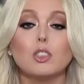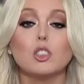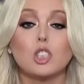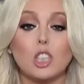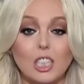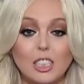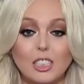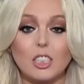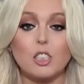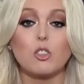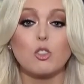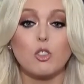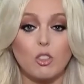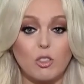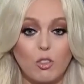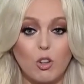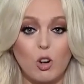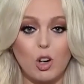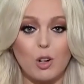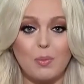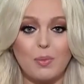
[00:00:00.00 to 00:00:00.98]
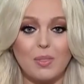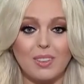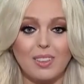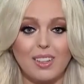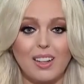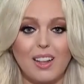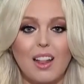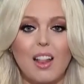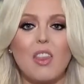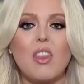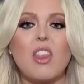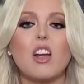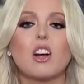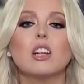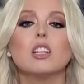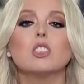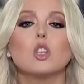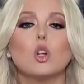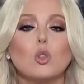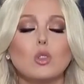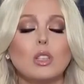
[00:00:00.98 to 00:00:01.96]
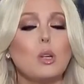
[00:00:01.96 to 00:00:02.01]
justice reform, there
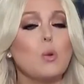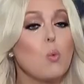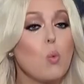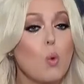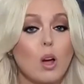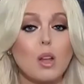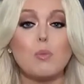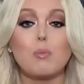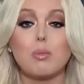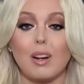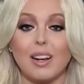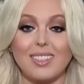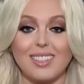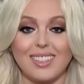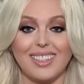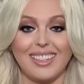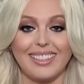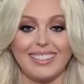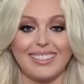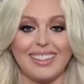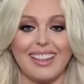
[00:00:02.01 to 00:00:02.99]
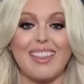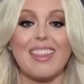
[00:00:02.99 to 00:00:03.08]
is only one president